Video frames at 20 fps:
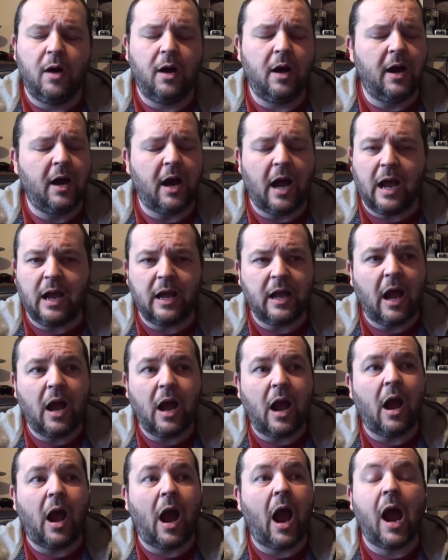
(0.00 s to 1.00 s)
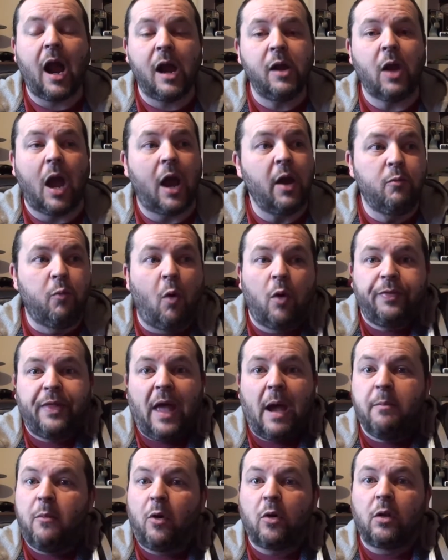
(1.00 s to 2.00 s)
I want
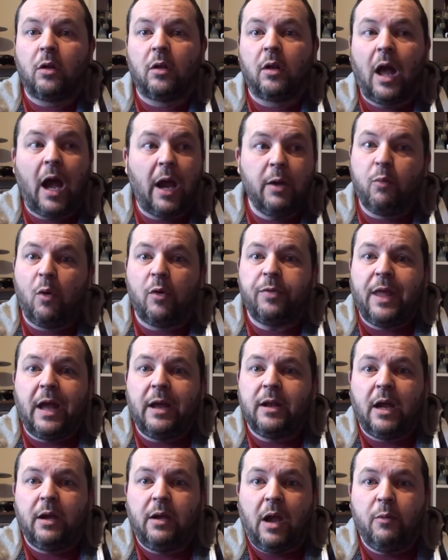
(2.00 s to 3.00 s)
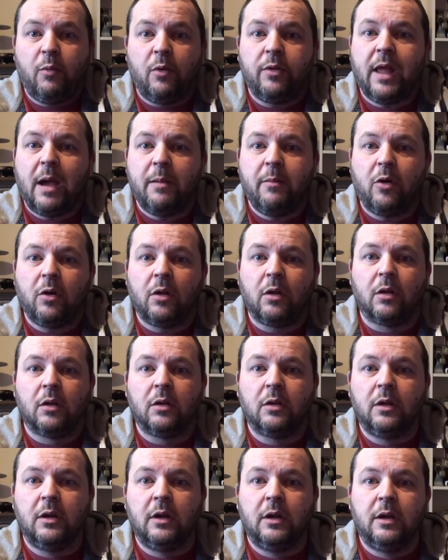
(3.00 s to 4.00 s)
that model. I want that model.